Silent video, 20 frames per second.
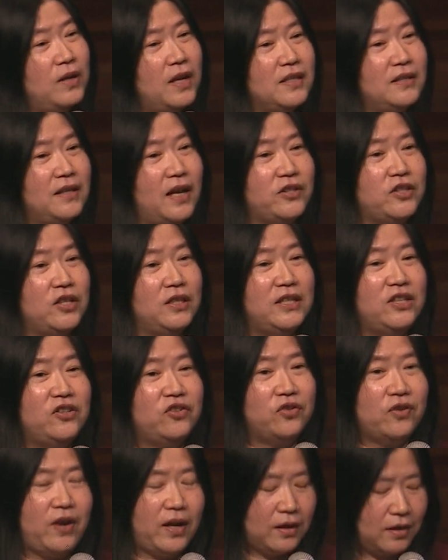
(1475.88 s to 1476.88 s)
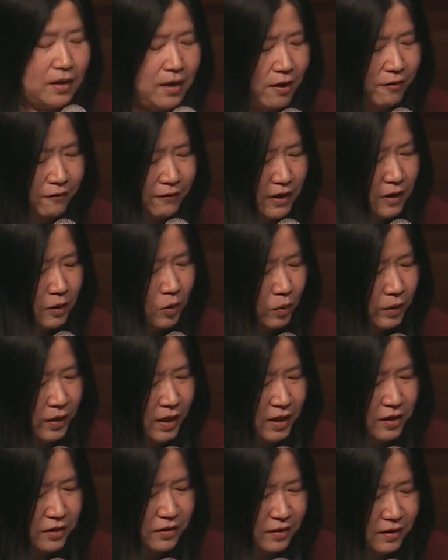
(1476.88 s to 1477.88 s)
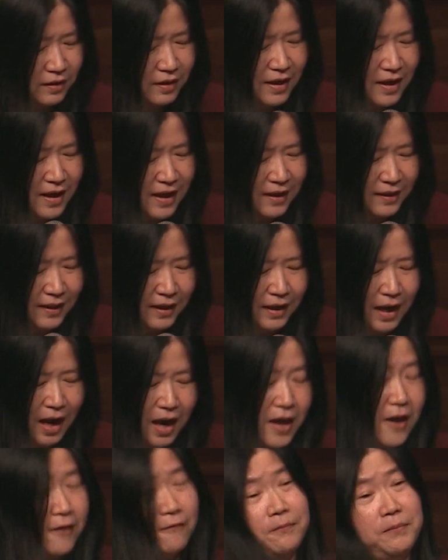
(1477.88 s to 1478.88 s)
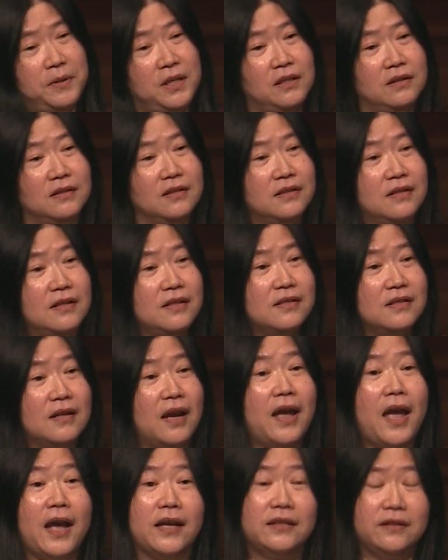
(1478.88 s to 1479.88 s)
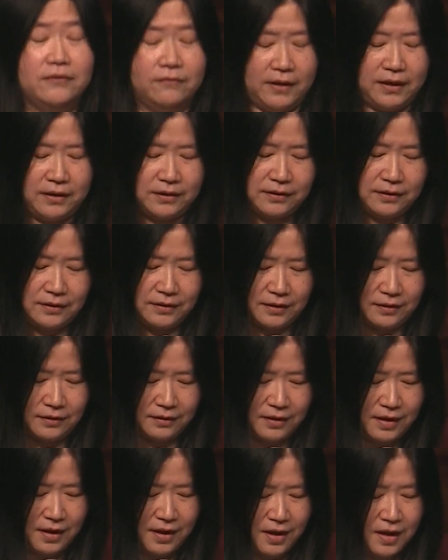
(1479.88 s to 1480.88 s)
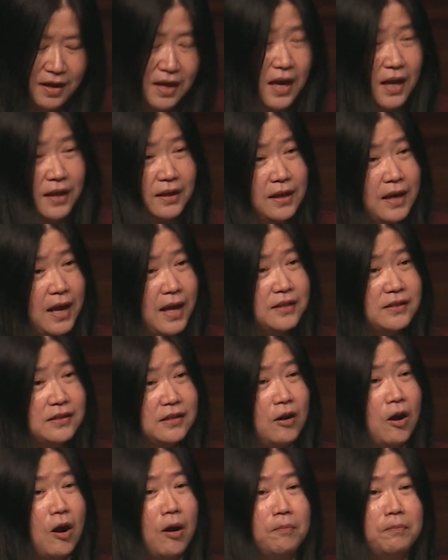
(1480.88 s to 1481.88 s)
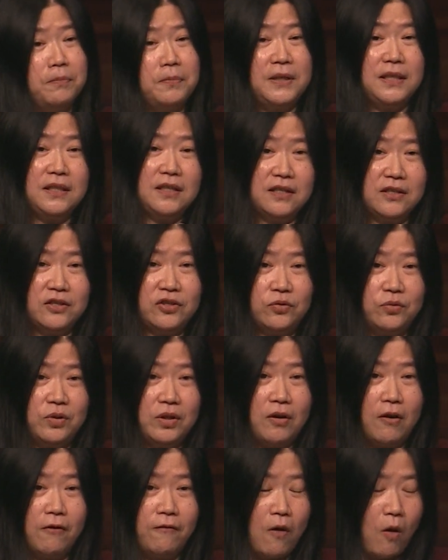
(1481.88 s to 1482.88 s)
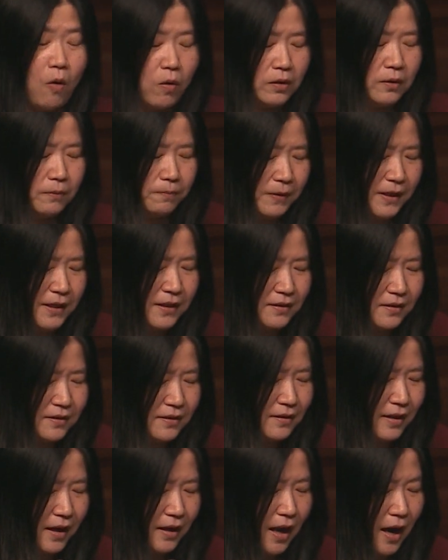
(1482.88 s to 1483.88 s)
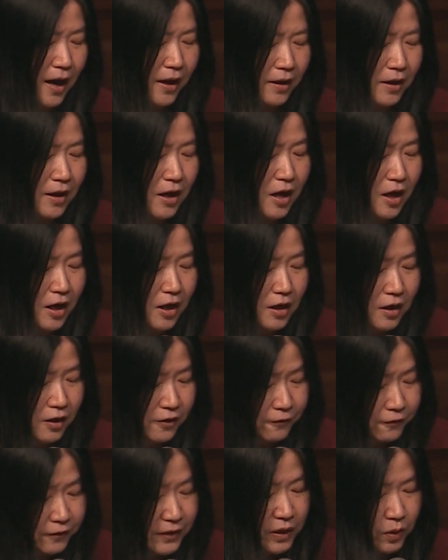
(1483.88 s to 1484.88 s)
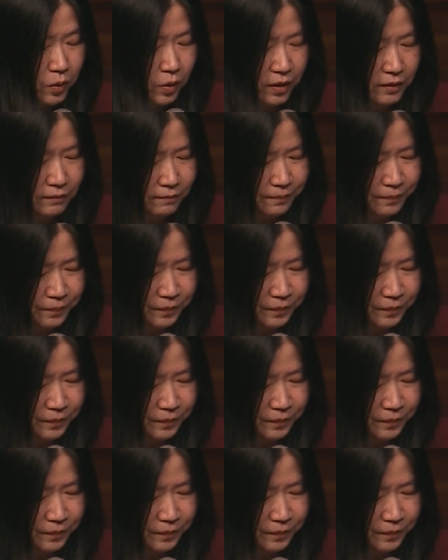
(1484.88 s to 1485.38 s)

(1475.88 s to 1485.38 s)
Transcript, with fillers: has actually tracked every location that I have been since I activated it. And it has a complete history of all the places that I frequent.